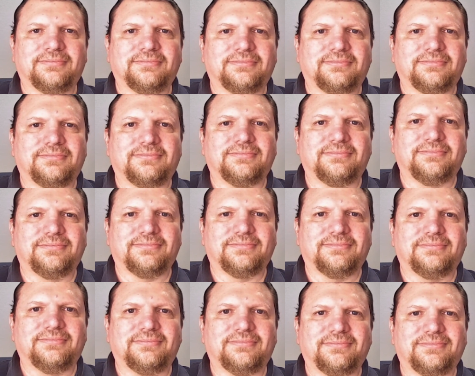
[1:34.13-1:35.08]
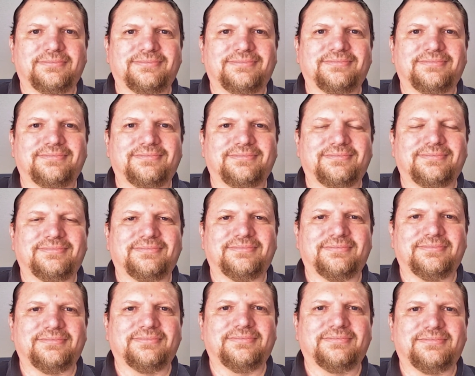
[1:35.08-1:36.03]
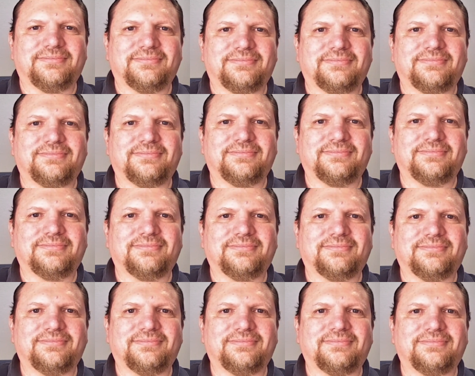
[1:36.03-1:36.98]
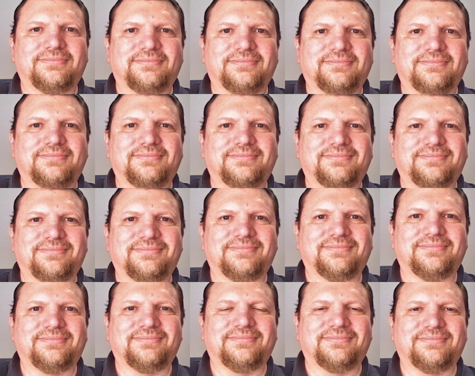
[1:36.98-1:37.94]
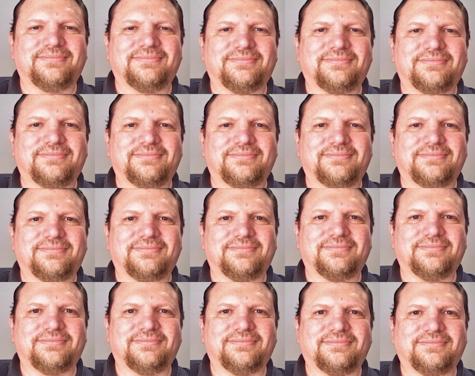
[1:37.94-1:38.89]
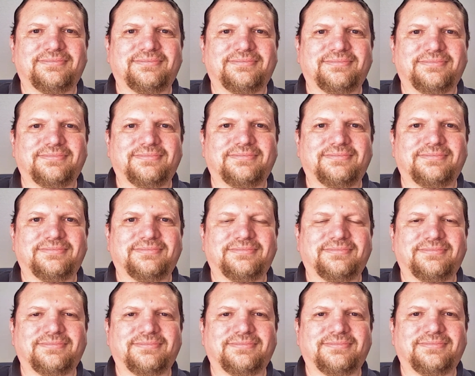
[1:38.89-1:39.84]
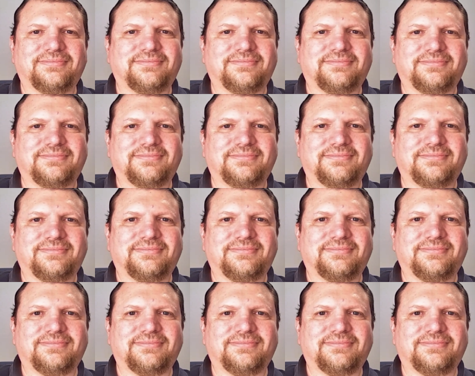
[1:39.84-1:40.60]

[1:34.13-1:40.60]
The person shown says nothing.